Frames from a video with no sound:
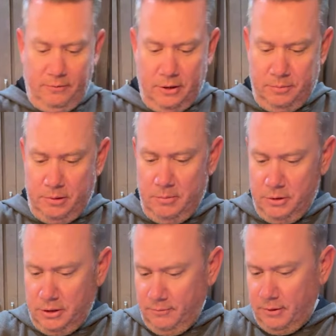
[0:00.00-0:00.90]
fresh
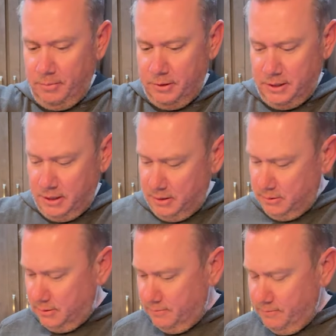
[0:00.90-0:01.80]
Parmesan for our
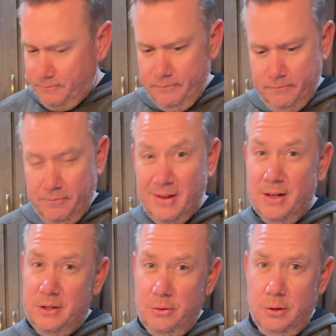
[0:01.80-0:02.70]
potatoes.
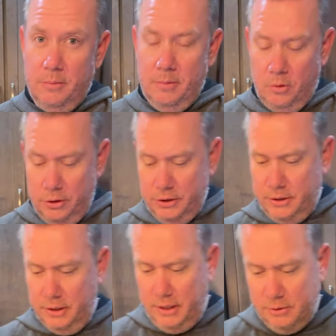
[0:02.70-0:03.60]
Let's do a little bit more just
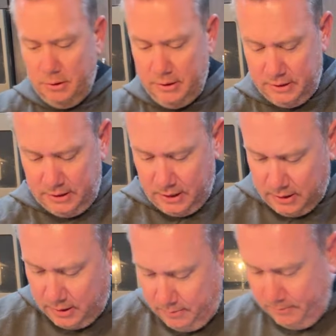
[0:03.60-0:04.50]
in case while this is
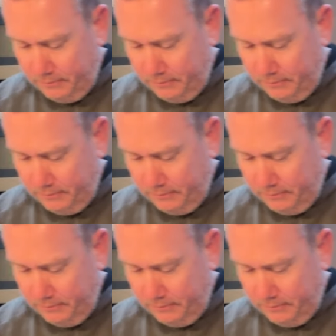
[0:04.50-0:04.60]
heating up.